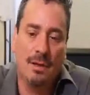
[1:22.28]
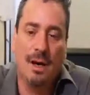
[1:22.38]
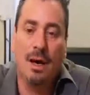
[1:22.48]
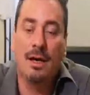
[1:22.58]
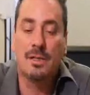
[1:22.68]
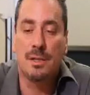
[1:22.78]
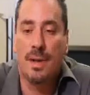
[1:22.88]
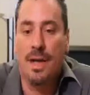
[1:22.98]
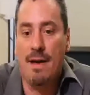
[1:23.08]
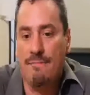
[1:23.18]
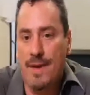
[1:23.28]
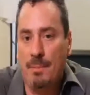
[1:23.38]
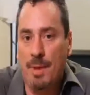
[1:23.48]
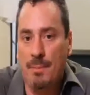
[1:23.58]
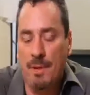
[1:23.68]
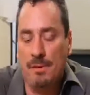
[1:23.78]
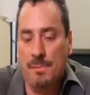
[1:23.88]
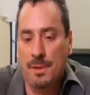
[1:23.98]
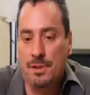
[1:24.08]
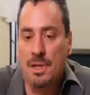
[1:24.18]
Also, I have family
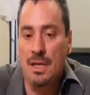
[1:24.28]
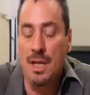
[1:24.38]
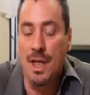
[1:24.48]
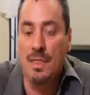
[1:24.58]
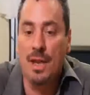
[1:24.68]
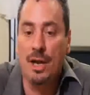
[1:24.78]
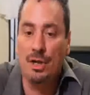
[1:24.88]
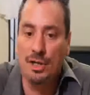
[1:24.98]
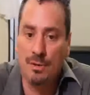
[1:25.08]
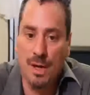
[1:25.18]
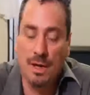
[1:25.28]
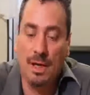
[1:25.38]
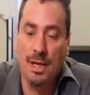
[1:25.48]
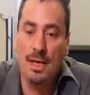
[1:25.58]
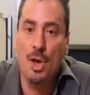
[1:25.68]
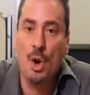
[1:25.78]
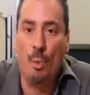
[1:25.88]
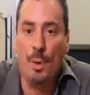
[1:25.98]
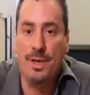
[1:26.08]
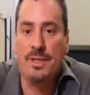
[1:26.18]
members that are struggling
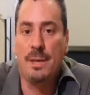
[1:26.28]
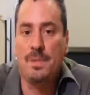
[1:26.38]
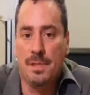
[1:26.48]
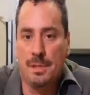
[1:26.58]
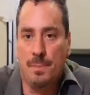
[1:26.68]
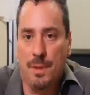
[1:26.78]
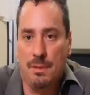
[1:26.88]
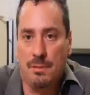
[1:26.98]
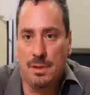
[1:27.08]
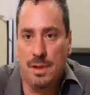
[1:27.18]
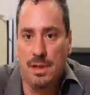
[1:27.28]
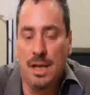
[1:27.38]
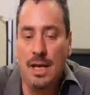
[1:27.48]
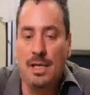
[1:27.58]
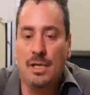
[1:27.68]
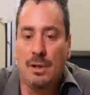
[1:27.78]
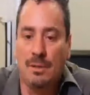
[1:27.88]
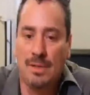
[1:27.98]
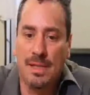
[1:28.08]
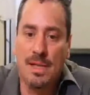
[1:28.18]
with substance abuse. So
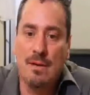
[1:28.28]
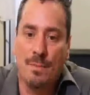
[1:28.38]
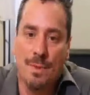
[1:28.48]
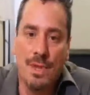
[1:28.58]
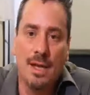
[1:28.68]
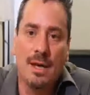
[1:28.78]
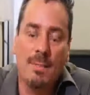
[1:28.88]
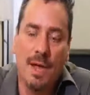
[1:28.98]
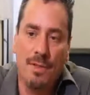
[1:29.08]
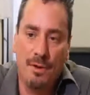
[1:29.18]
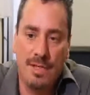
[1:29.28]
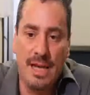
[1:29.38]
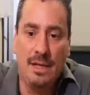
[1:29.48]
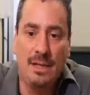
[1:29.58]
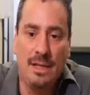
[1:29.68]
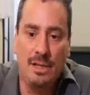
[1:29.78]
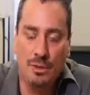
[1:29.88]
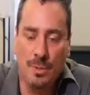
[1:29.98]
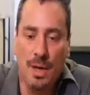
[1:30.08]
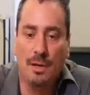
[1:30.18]
seeing them and their daily
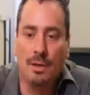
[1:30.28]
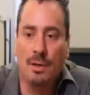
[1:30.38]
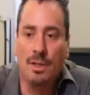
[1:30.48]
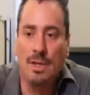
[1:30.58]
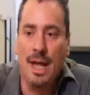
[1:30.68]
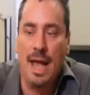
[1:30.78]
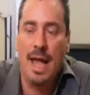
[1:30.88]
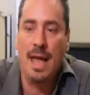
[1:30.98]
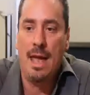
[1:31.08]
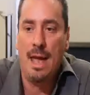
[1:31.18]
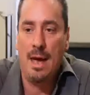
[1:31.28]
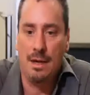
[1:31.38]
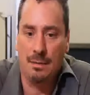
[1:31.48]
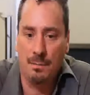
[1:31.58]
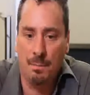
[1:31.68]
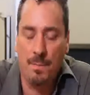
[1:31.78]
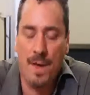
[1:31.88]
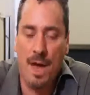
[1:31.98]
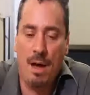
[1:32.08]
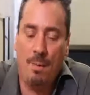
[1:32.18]
struggle and
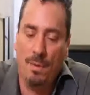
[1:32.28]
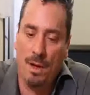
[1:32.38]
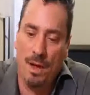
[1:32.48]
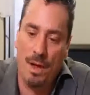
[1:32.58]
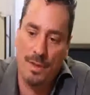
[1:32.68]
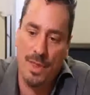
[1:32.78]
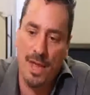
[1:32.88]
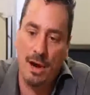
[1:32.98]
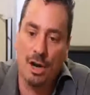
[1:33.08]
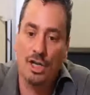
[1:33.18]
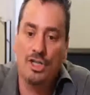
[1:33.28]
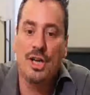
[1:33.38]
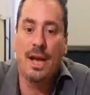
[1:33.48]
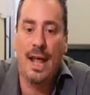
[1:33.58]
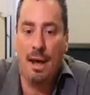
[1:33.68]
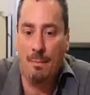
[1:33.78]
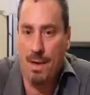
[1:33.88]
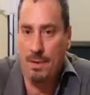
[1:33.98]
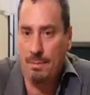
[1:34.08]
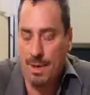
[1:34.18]
how they are shut out by
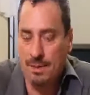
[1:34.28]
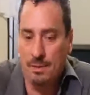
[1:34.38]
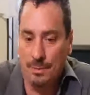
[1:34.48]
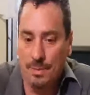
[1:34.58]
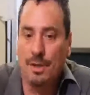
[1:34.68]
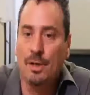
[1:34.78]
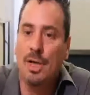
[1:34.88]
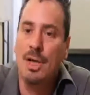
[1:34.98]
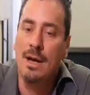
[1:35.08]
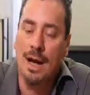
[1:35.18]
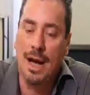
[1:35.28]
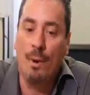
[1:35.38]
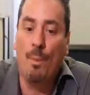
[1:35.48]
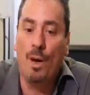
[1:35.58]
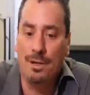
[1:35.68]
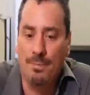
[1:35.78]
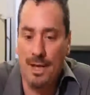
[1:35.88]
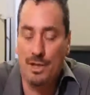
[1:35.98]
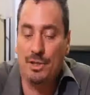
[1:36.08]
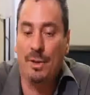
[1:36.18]
the rest of the world, I want to
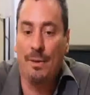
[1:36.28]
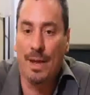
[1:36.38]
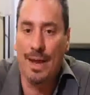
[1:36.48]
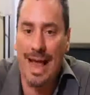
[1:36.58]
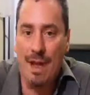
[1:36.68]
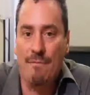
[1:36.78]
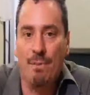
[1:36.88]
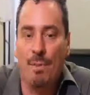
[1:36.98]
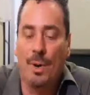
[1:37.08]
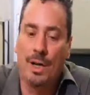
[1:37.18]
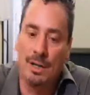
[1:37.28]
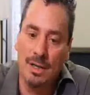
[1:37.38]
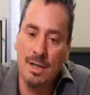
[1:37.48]
make sure that everyone